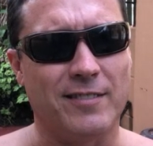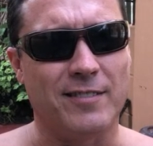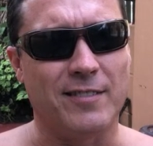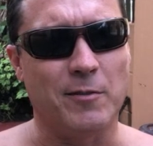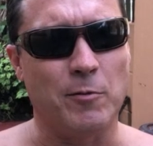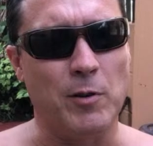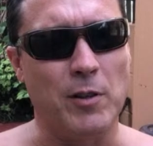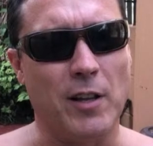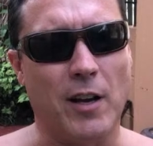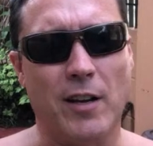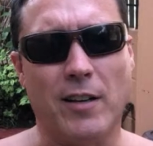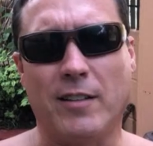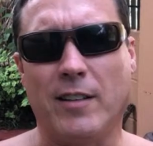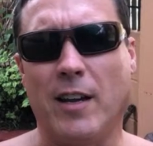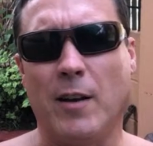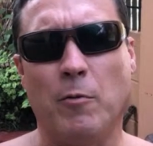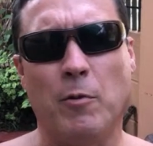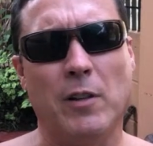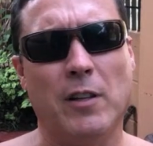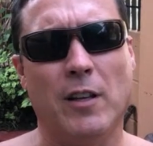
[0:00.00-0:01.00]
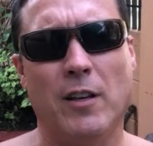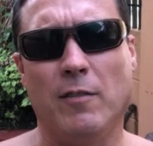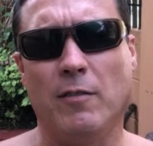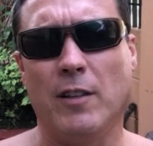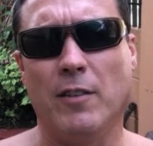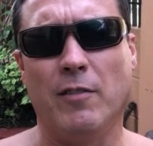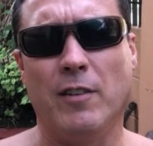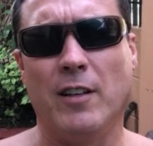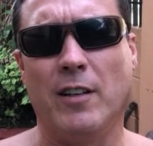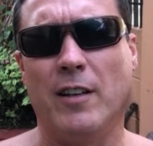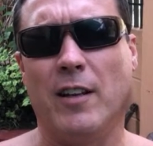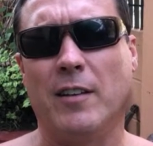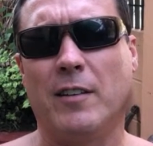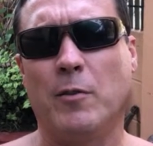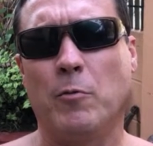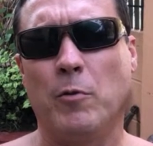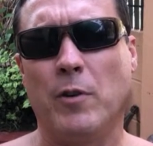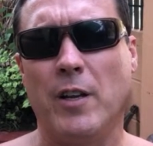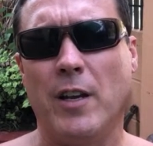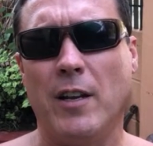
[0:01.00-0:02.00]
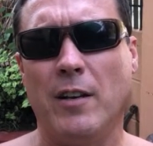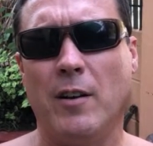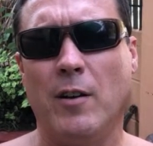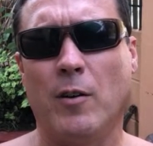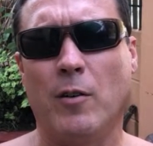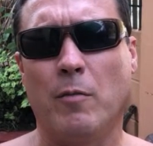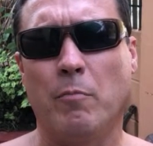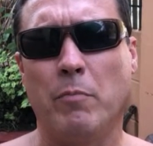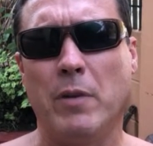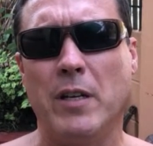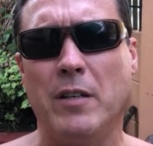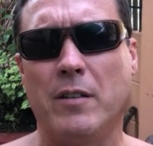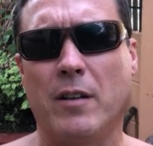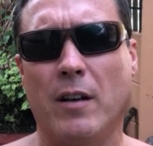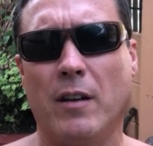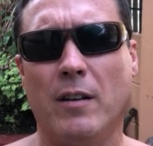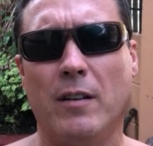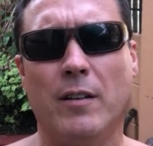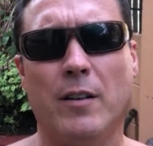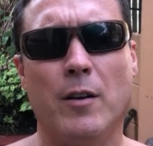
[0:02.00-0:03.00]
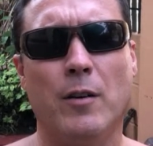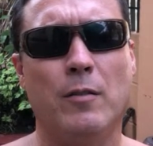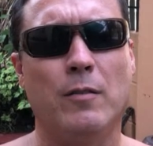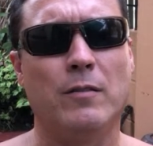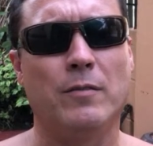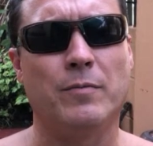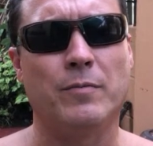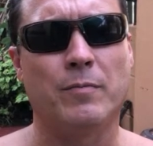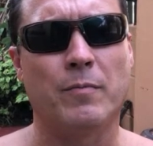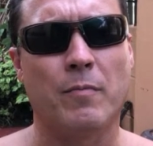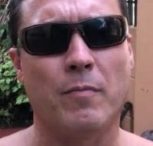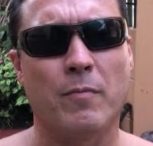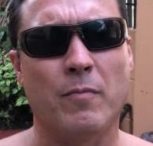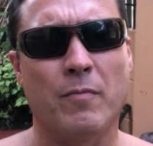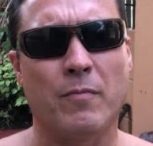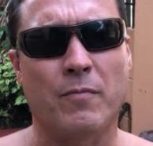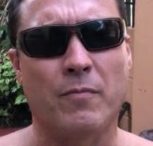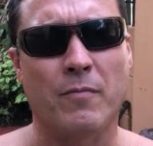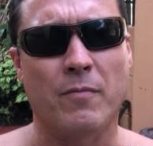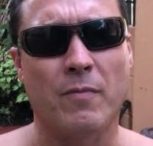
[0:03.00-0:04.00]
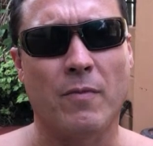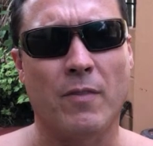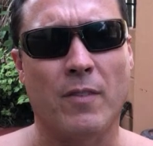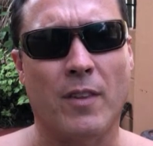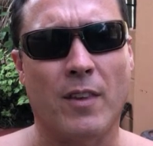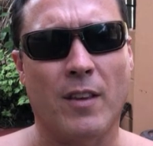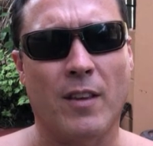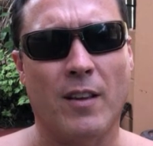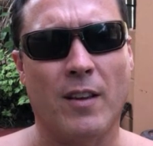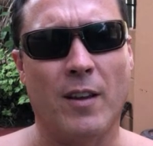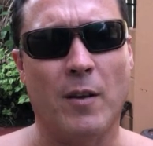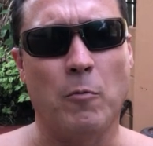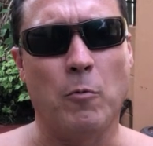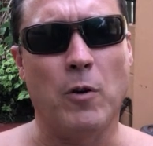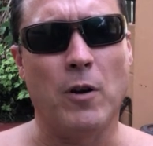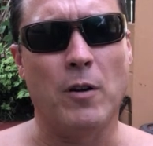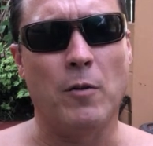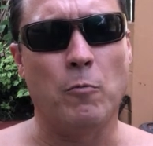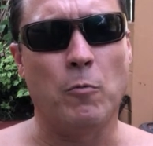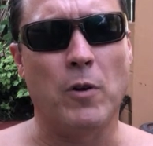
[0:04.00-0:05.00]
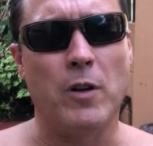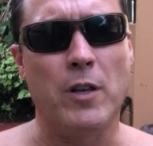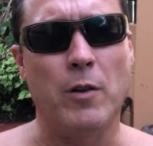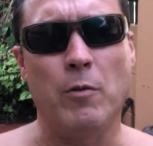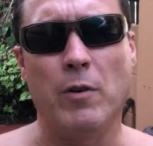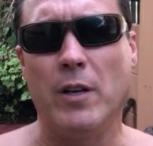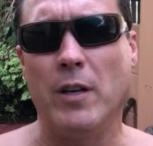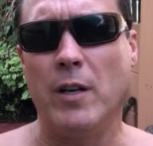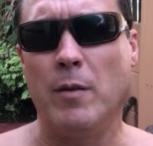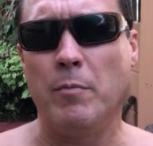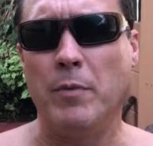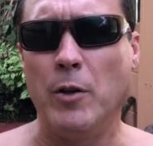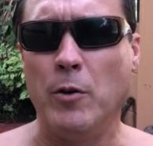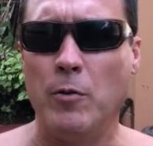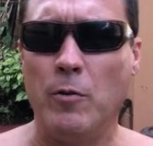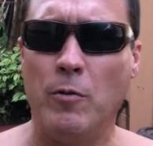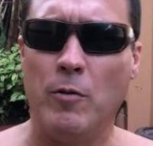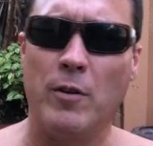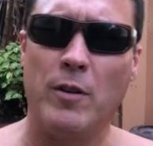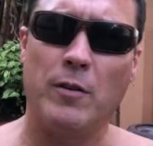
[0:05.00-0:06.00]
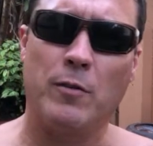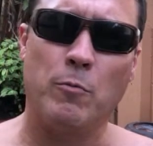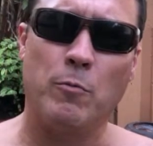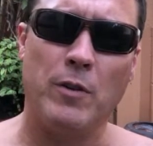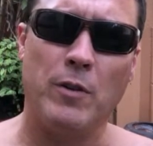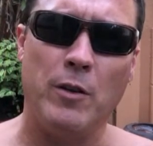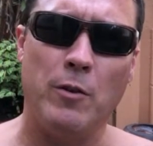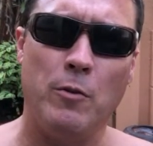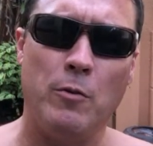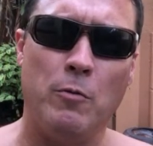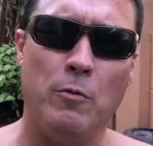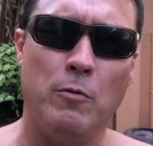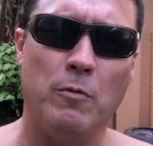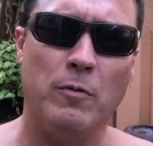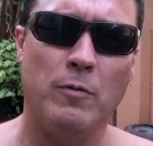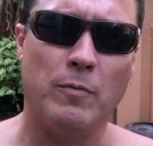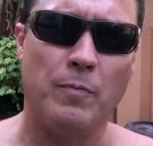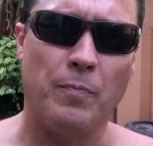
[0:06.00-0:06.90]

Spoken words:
we like that. We love living in that $28 beach condo. And what you end up doing is when you,